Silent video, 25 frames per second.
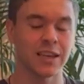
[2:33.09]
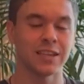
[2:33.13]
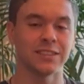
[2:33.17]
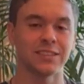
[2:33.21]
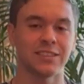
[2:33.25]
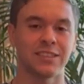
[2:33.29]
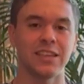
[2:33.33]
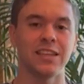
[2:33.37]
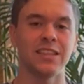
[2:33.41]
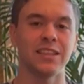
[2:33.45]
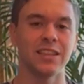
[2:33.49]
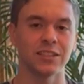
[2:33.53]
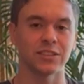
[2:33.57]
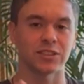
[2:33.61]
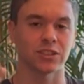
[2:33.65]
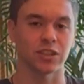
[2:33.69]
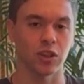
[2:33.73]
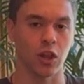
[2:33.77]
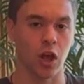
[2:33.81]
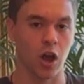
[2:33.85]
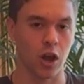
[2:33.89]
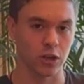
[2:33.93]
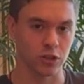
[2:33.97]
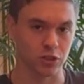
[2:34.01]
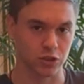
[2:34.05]
See this
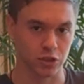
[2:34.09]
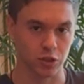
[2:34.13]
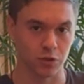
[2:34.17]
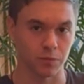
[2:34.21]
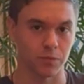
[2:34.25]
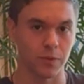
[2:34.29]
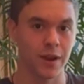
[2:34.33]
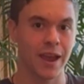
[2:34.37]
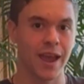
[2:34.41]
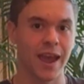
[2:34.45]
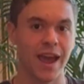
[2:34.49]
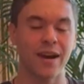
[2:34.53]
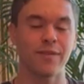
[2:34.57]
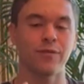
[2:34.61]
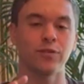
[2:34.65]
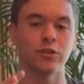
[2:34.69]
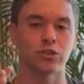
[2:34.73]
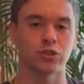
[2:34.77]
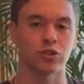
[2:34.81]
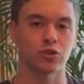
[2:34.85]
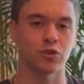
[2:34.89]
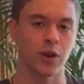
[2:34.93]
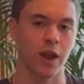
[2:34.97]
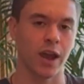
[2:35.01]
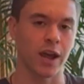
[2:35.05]
long-term. Have a
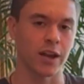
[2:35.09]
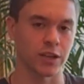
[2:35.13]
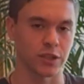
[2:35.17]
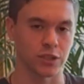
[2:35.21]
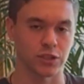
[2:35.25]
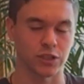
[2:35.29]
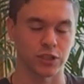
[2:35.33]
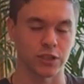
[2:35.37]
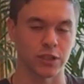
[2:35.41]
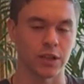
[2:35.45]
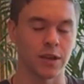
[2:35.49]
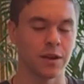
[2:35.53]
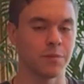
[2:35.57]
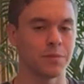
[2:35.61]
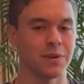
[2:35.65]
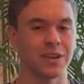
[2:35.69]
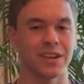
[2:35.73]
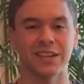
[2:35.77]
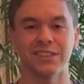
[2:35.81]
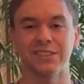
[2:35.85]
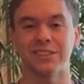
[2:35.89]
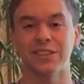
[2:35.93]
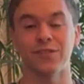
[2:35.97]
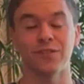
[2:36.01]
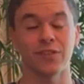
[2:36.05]
strategy,
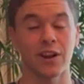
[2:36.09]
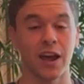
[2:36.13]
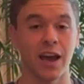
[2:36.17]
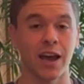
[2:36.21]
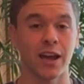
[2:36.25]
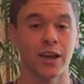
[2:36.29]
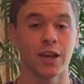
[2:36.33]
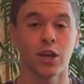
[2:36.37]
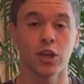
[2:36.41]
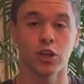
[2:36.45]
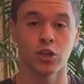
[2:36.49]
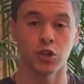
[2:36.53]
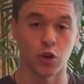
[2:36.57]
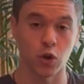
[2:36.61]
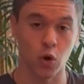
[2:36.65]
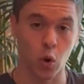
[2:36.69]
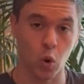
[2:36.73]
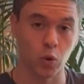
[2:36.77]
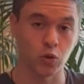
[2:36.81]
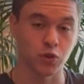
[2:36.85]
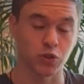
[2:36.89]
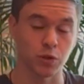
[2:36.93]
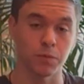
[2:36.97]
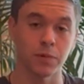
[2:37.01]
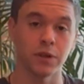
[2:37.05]
because if not, you're
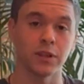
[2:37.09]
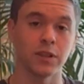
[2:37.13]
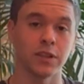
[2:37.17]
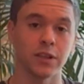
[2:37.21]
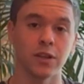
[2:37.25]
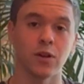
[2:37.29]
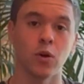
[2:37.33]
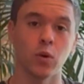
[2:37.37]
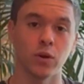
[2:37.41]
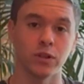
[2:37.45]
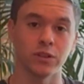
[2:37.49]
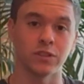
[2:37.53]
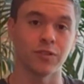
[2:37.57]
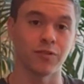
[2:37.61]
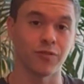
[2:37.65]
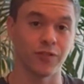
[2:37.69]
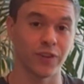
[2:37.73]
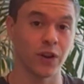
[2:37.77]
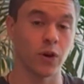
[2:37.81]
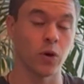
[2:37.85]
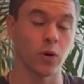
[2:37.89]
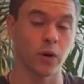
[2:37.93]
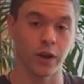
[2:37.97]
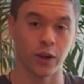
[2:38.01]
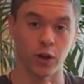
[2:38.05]
ultimately going to
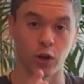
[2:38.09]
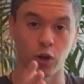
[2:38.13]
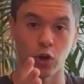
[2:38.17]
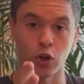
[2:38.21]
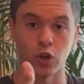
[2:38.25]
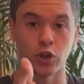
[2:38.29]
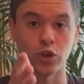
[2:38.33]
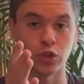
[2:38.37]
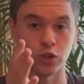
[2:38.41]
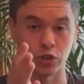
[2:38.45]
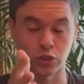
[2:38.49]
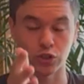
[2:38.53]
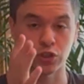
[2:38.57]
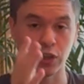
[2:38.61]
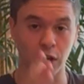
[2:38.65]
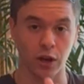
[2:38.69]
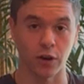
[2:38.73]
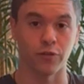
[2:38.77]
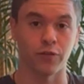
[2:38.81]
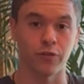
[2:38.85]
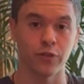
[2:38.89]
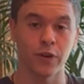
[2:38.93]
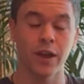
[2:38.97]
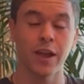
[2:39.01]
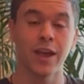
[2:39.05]
fail and hurt
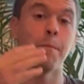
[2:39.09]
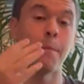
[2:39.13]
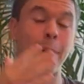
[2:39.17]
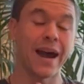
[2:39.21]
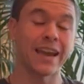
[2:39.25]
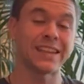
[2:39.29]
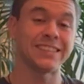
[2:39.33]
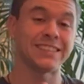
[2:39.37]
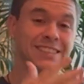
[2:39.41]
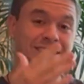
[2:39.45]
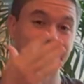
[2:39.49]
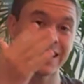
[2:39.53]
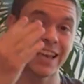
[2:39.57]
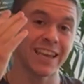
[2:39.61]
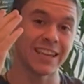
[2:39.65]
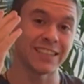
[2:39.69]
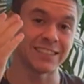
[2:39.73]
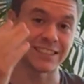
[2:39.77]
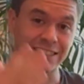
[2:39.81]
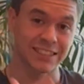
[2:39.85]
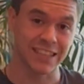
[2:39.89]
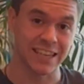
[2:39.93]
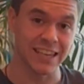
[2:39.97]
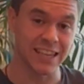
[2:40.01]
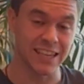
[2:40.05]
yourself. Mindset
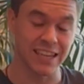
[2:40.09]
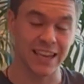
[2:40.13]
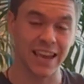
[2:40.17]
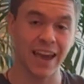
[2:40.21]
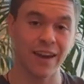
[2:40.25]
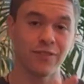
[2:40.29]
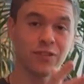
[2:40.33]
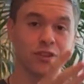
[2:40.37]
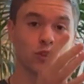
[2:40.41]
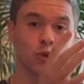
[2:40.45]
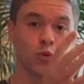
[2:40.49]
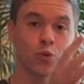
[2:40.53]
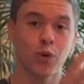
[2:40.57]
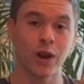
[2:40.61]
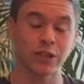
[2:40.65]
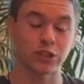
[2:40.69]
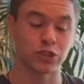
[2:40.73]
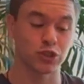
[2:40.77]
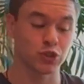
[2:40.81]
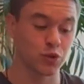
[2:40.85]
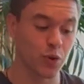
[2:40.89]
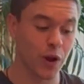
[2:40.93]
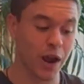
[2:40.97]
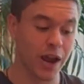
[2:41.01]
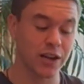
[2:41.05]
is key. Having the right
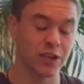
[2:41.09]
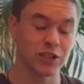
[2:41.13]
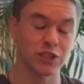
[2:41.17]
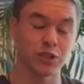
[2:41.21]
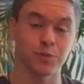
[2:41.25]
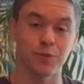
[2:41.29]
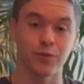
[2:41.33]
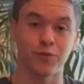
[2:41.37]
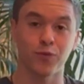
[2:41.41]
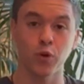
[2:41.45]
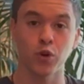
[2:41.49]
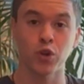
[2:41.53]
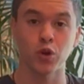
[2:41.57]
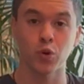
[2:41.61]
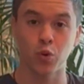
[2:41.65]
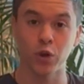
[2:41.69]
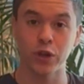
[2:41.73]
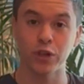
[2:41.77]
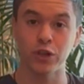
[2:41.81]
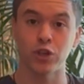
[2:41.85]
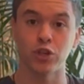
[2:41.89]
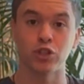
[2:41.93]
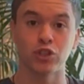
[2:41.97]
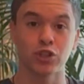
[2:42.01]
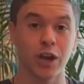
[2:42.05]
strategy before you
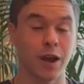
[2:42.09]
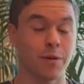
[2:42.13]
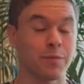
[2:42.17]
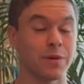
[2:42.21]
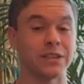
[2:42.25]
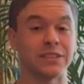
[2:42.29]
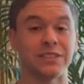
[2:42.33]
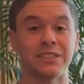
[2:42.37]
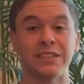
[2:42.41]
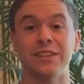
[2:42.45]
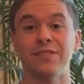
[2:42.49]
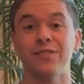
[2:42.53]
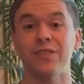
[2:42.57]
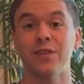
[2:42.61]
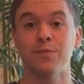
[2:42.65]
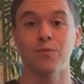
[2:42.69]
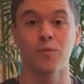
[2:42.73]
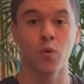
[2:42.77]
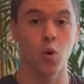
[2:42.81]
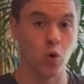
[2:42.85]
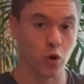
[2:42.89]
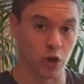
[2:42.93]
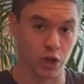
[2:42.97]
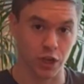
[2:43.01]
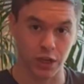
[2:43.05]
quit your job is even
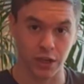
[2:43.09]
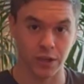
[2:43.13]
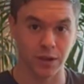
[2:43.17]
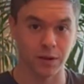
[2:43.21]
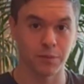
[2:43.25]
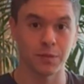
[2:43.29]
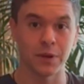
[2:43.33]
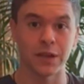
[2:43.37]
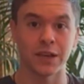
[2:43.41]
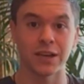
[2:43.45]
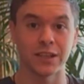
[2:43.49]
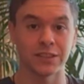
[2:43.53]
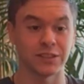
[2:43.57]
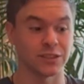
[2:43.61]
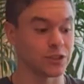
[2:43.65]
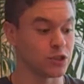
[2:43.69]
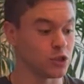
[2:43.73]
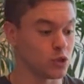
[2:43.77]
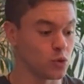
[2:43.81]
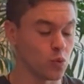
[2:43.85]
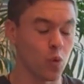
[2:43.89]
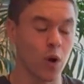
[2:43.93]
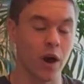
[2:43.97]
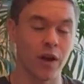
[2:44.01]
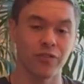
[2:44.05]
more key, because
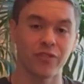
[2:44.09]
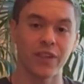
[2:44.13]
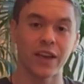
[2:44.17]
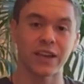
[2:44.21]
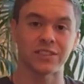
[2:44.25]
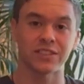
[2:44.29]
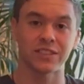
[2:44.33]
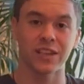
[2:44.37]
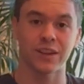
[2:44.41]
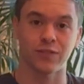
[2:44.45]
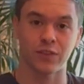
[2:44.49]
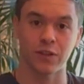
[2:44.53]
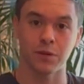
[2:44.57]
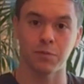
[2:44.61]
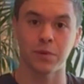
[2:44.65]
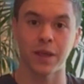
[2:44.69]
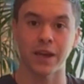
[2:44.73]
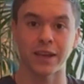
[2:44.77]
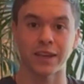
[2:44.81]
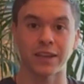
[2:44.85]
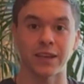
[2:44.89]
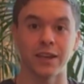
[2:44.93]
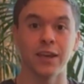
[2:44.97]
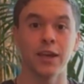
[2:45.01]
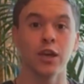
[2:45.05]
you want that safety
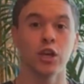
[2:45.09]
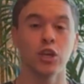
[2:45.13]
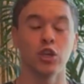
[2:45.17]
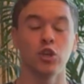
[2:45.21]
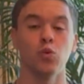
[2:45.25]
blanket.